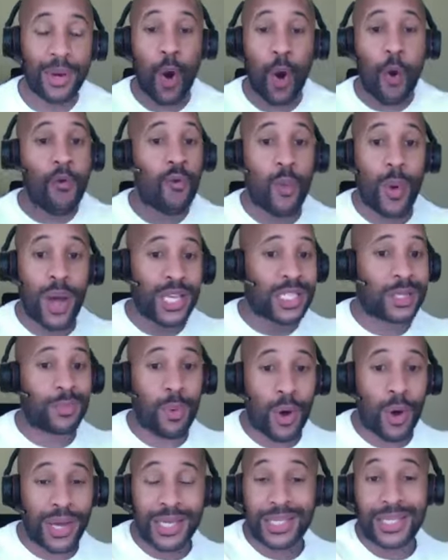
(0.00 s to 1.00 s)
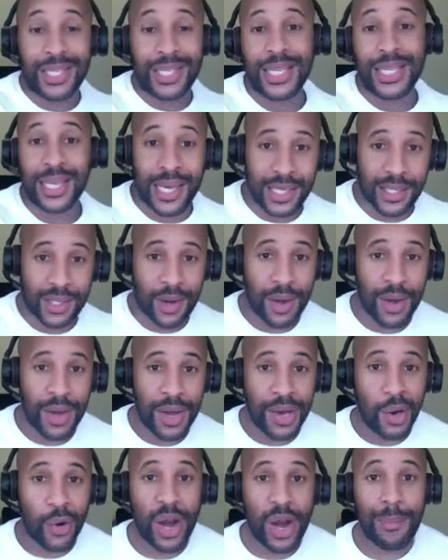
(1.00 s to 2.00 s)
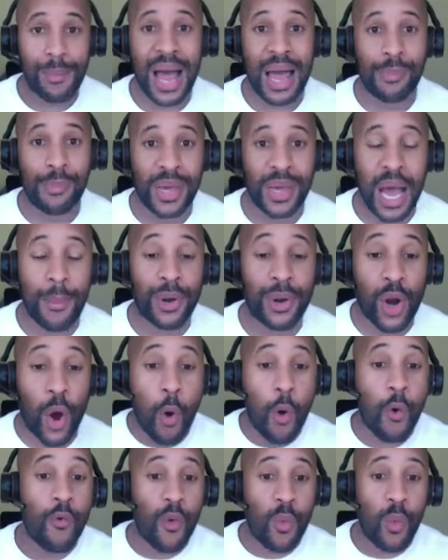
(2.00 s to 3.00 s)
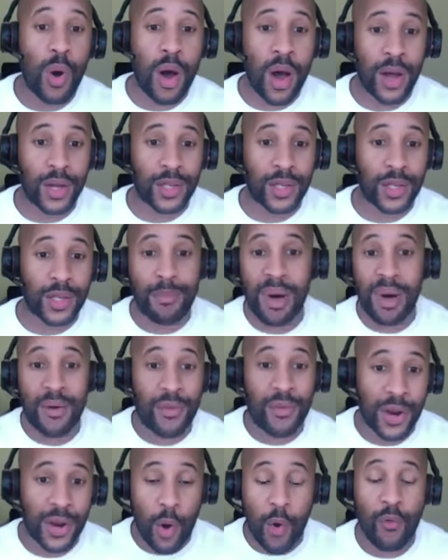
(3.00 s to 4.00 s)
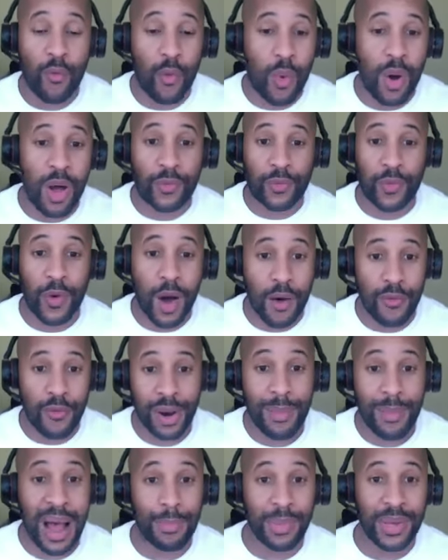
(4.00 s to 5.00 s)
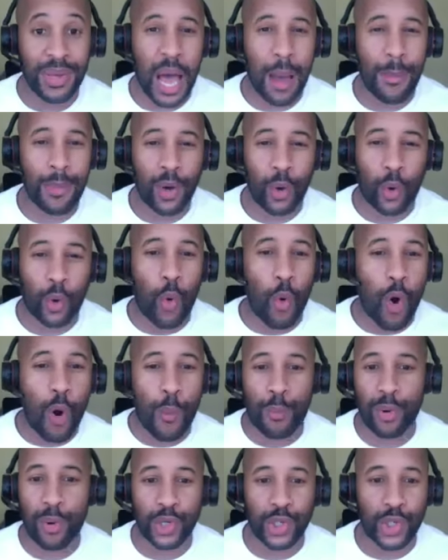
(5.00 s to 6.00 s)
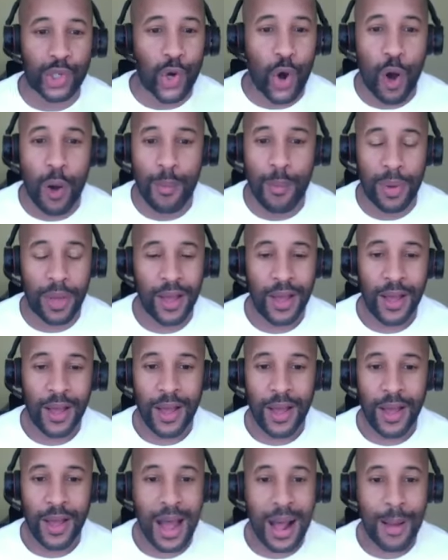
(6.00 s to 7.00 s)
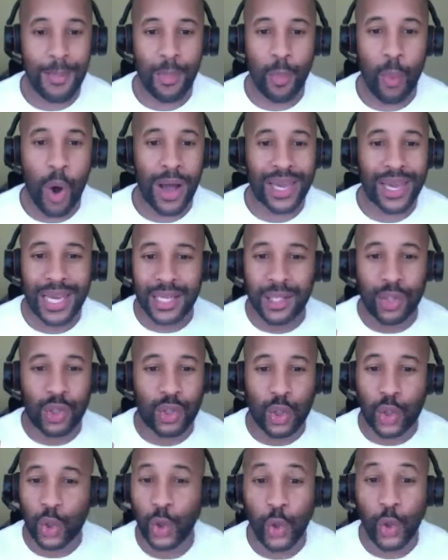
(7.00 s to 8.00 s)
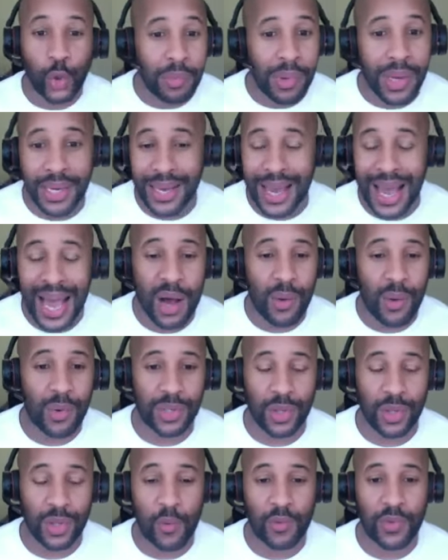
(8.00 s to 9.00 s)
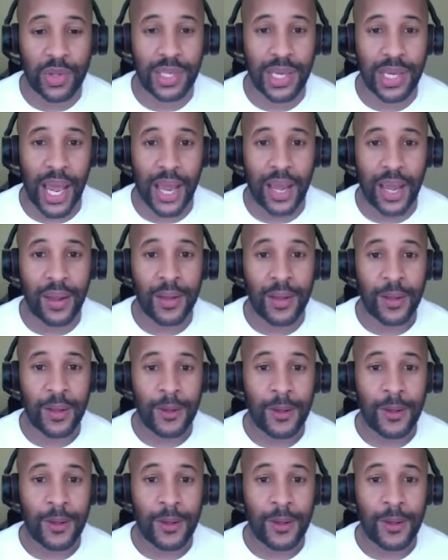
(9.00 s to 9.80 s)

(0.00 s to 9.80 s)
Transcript: an overweight, spotty teenager. Or it might be I'm an overworked mother, an overworked father. It might be that I'm in a corporate job, working too many hours of the day.